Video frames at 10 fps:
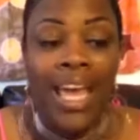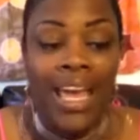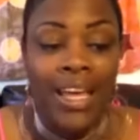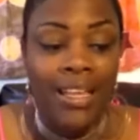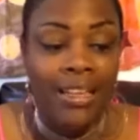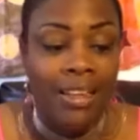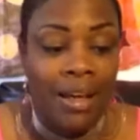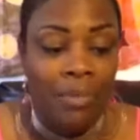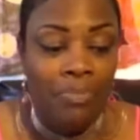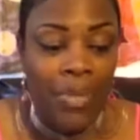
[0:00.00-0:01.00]
And
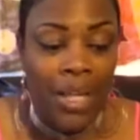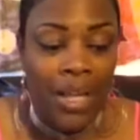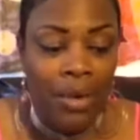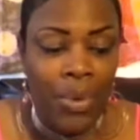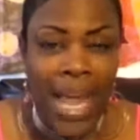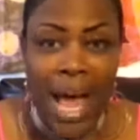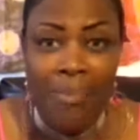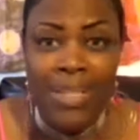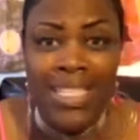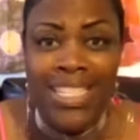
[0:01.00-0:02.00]
um, what
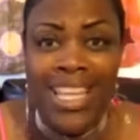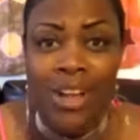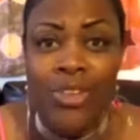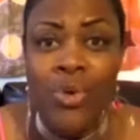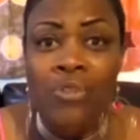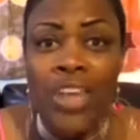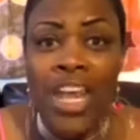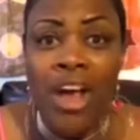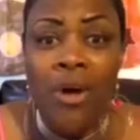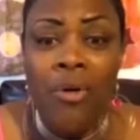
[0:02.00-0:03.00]
happens is I'll do a
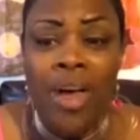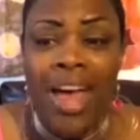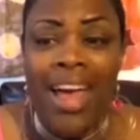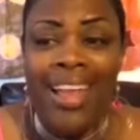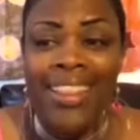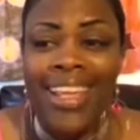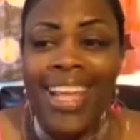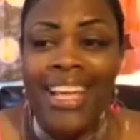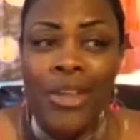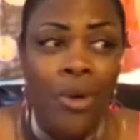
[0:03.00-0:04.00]
video and
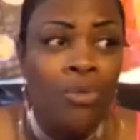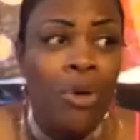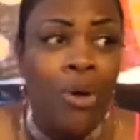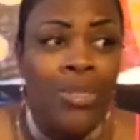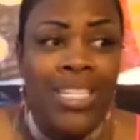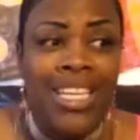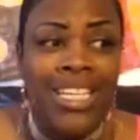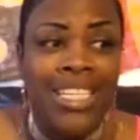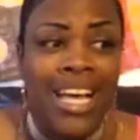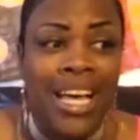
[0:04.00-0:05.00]
then I don't post it
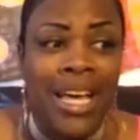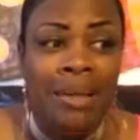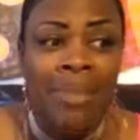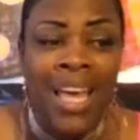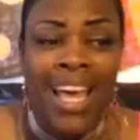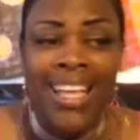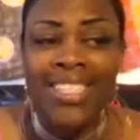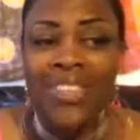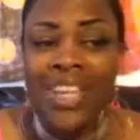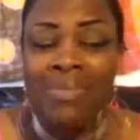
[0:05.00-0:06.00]
in time. And
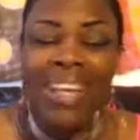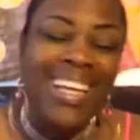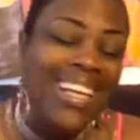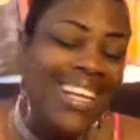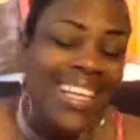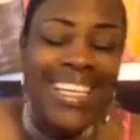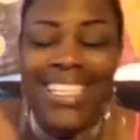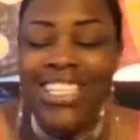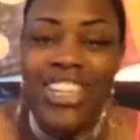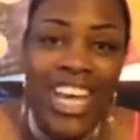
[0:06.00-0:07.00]
so then I'm like, ah, I
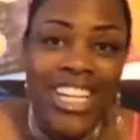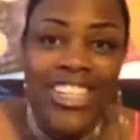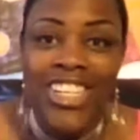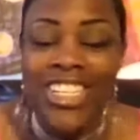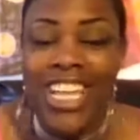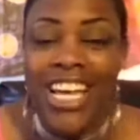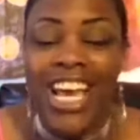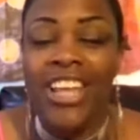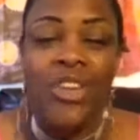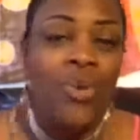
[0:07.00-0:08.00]
need to change it. And I
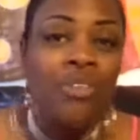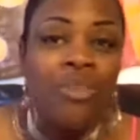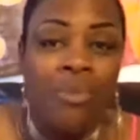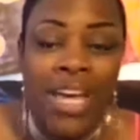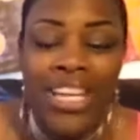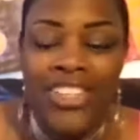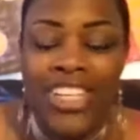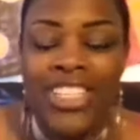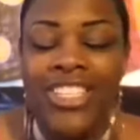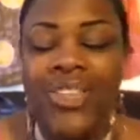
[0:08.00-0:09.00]
got new
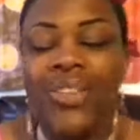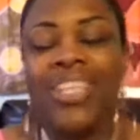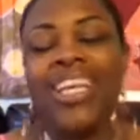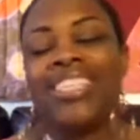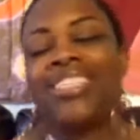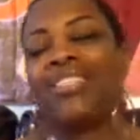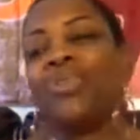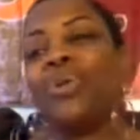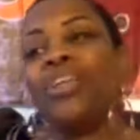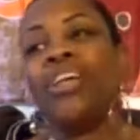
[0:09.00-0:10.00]
information. So then I just
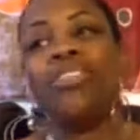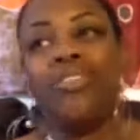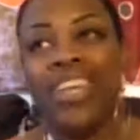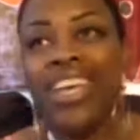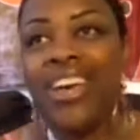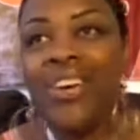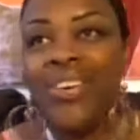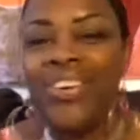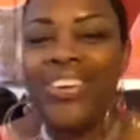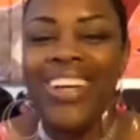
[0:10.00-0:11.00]
do another
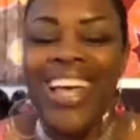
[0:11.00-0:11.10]
video.